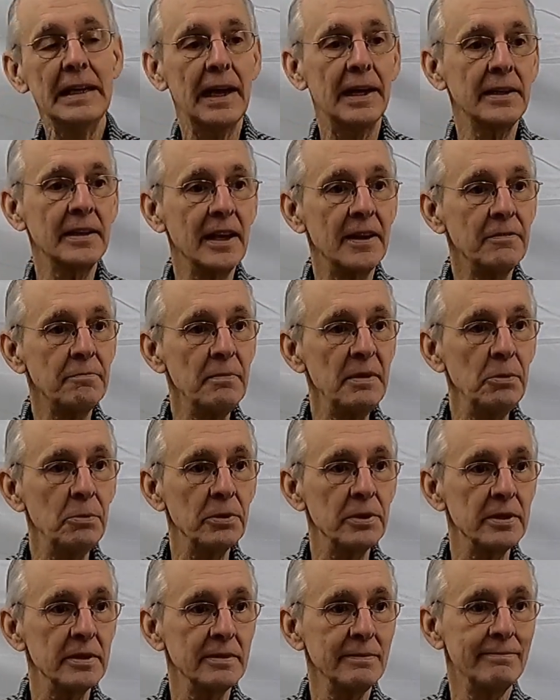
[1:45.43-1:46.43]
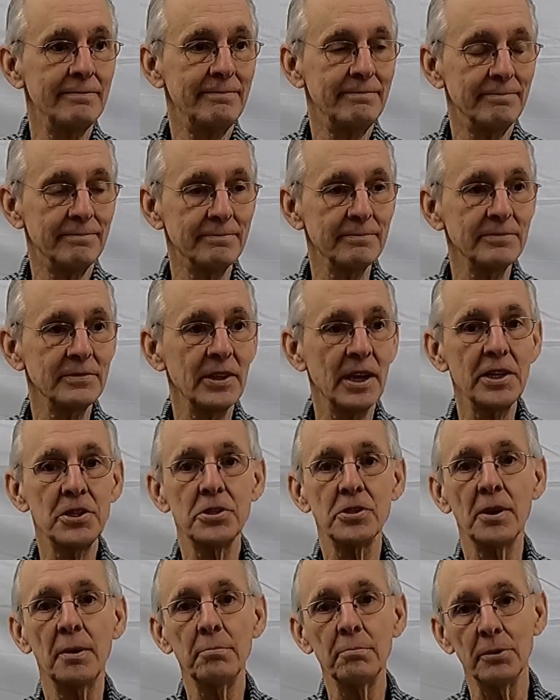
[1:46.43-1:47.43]
and left me with a
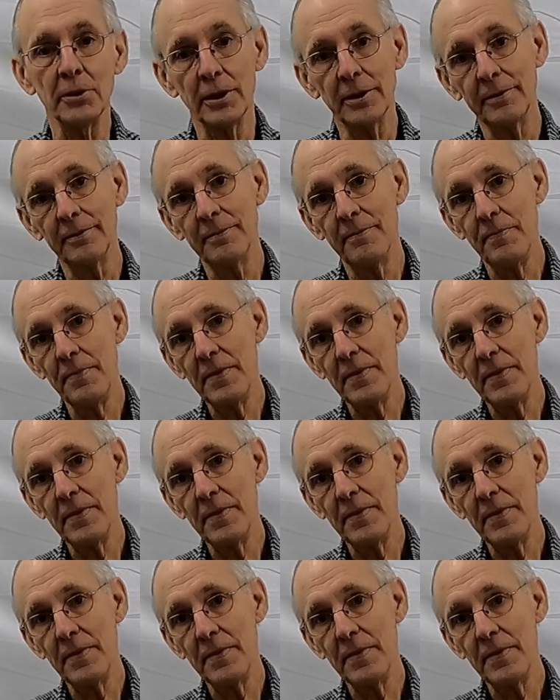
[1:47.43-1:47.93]
nice sunburn.